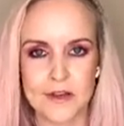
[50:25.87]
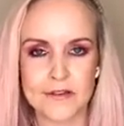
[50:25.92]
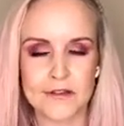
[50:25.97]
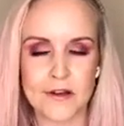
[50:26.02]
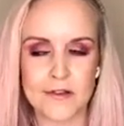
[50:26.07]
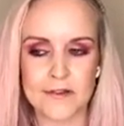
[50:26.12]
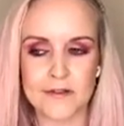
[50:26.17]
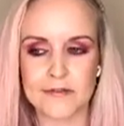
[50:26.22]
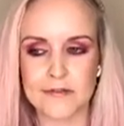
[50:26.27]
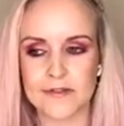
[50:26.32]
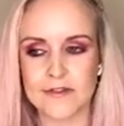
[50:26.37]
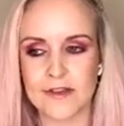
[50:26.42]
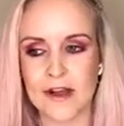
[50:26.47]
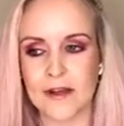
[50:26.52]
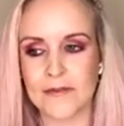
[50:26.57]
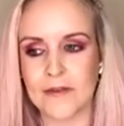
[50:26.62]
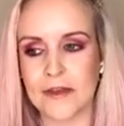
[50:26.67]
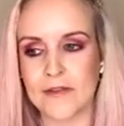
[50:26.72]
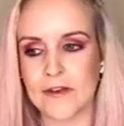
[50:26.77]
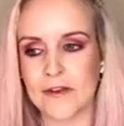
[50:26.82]
dance stores
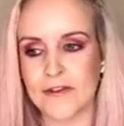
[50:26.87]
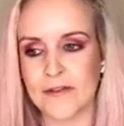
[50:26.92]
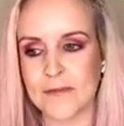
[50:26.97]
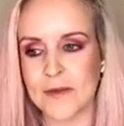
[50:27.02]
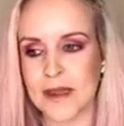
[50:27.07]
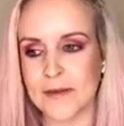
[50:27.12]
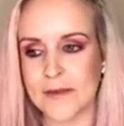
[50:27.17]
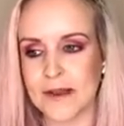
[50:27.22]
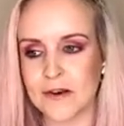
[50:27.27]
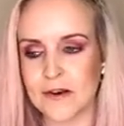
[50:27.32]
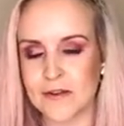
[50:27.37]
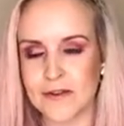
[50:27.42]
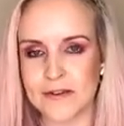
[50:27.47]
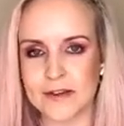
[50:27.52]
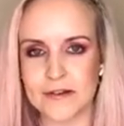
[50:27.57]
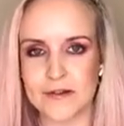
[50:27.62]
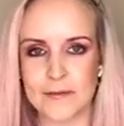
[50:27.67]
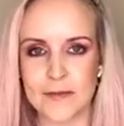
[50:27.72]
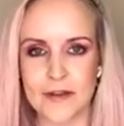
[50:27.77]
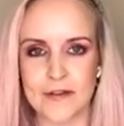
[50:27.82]
out there that have maybe lost
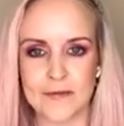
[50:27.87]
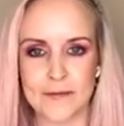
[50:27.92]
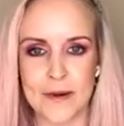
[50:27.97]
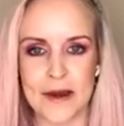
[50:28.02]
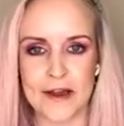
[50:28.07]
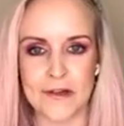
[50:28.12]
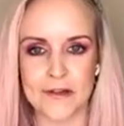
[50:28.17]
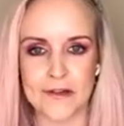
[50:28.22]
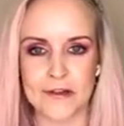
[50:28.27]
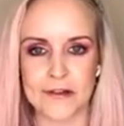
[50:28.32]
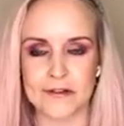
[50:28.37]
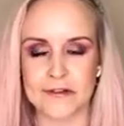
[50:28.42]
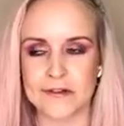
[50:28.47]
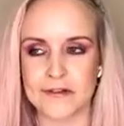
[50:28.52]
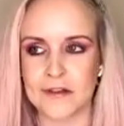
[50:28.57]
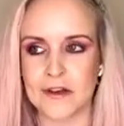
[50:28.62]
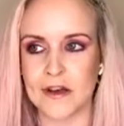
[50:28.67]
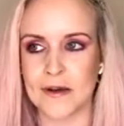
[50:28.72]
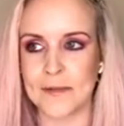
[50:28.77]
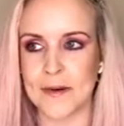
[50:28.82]
a little bit of
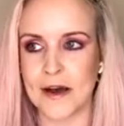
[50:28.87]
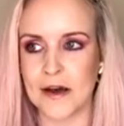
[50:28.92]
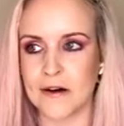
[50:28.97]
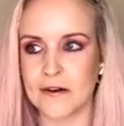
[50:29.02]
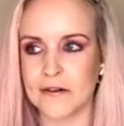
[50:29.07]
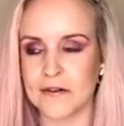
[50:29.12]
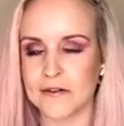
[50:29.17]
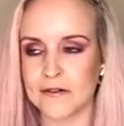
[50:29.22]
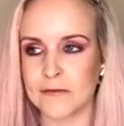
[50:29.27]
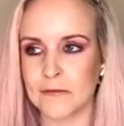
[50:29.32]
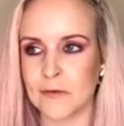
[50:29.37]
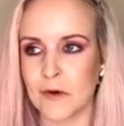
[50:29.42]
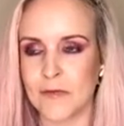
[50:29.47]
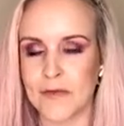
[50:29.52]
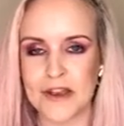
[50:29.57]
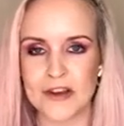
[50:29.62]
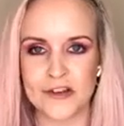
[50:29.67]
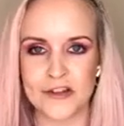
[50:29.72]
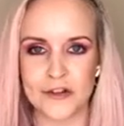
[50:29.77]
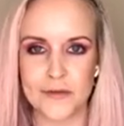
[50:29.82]
passion about what
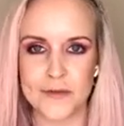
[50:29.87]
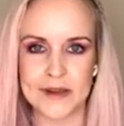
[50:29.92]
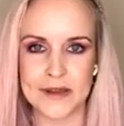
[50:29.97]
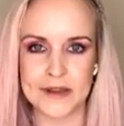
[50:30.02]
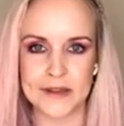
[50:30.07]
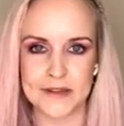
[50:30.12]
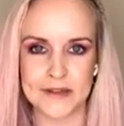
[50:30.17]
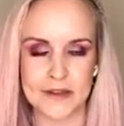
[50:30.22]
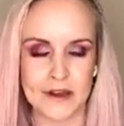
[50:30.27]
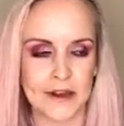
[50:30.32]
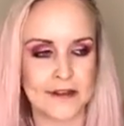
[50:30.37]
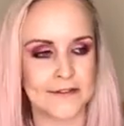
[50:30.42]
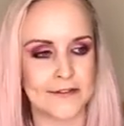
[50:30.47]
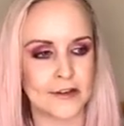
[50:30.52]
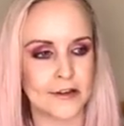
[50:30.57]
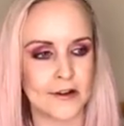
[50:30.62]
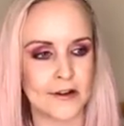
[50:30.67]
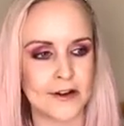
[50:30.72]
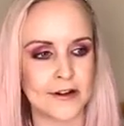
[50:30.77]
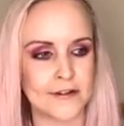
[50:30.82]
they're doing and the
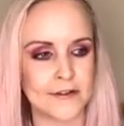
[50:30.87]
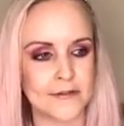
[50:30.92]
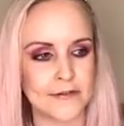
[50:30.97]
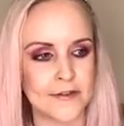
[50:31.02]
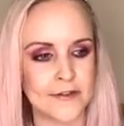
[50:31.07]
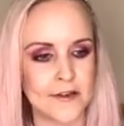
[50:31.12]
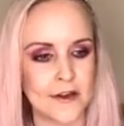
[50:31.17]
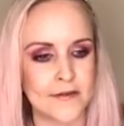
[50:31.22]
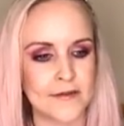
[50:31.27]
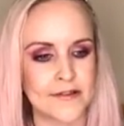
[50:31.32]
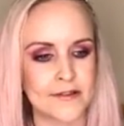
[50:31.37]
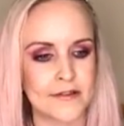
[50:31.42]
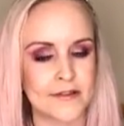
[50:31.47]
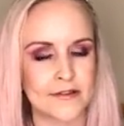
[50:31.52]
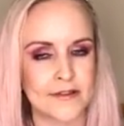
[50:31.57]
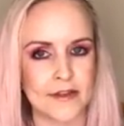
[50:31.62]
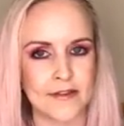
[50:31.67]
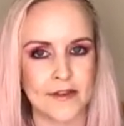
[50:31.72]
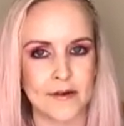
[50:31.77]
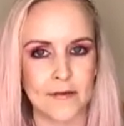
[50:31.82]
kind of
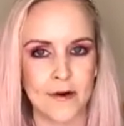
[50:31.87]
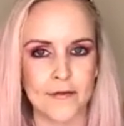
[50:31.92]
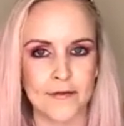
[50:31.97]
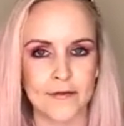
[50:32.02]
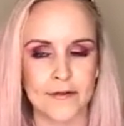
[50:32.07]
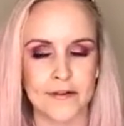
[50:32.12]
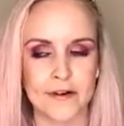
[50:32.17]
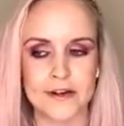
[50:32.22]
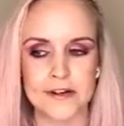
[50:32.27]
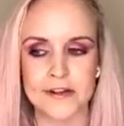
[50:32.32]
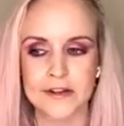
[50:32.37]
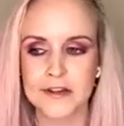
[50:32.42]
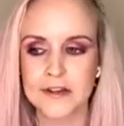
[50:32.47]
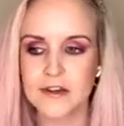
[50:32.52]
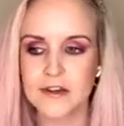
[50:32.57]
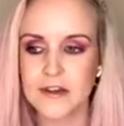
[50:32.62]
services that they're offering.